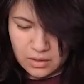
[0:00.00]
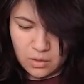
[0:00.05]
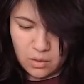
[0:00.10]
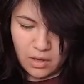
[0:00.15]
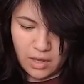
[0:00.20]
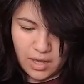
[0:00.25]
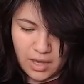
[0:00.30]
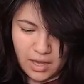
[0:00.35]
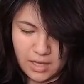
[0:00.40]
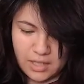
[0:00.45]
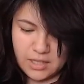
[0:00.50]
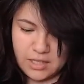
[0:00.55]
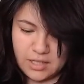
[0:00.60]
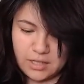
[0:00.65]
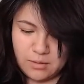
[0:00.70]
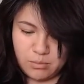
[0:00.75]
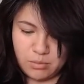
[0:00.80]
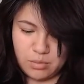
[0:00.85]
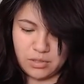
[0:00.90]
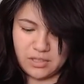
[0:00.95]
I didn't
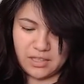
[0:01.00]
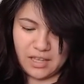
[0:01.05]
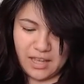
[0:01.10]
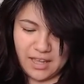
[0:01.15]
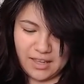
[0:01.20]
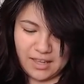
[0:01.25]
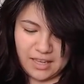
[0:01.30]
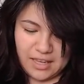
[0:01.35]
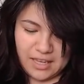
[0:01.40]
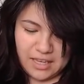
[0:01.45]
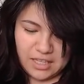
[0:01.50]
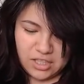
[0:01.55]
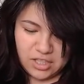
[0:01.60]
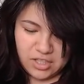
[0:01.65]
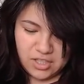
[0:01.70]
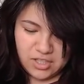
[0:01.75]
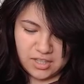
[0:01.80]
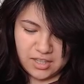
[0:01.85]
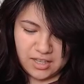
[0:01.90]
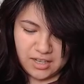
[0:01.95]
put that H
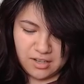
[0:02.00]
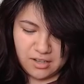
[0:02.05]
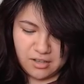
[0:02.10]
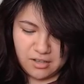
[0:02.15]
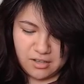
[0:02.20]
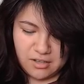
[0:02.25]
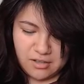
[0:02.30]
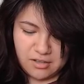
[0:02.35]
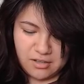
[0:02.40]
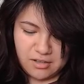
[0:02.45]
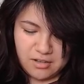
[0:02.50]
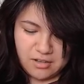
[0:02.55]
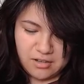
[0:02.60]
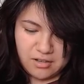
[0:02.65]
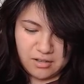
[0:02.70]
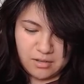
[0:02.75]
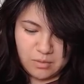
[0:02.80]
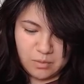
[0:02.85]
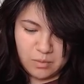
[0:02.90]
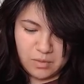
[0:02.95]
there.
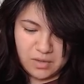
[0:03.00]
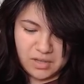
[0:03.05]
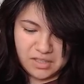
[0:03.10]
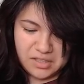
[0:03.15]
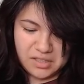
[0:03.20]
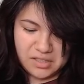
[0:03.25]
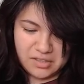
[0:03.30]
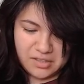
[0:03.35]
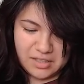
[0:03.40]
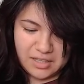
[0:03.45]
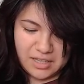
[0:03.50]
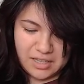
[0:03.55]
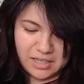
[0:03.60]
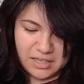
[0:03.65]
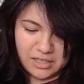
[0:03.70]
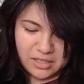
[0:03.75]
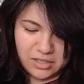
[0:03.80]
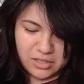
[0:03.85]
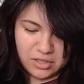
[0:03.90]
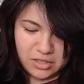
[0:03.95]
Why is there an
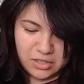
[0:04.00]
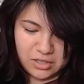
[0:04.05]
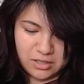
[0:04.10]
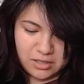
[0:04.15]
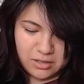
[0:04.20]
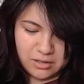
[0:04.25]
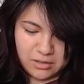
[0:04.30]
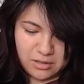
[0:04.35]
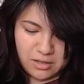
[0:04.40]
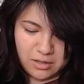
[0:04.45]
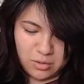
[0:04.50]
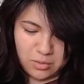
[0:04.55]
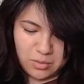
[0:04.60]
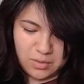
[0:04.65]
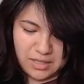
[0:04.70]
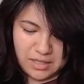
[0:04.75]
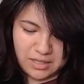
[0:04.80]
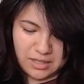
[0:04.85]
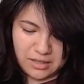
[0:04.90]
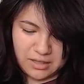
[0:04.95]
H? How do I
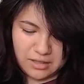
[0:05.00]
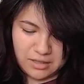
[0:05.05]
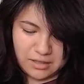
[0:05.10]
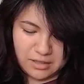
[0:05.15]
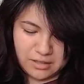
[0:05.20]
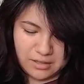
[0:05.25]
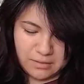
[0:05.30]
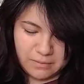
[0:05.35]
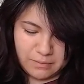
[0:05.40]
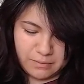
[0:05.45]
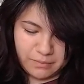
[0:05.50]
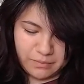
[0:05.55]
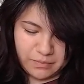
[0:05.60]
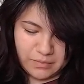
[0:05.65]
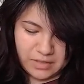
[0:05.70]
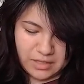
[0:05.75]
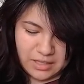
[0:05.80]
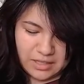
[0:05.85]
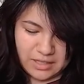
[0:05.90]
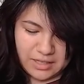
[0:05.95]
edit it? Can
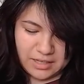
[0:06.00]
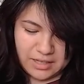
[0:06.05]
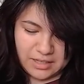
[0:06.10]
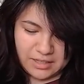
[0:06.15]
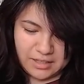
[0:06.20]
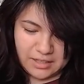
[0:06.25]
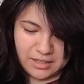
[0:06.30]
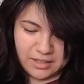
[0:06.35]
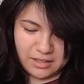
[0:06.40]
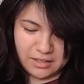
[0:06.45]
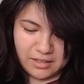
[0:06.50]
I edit it?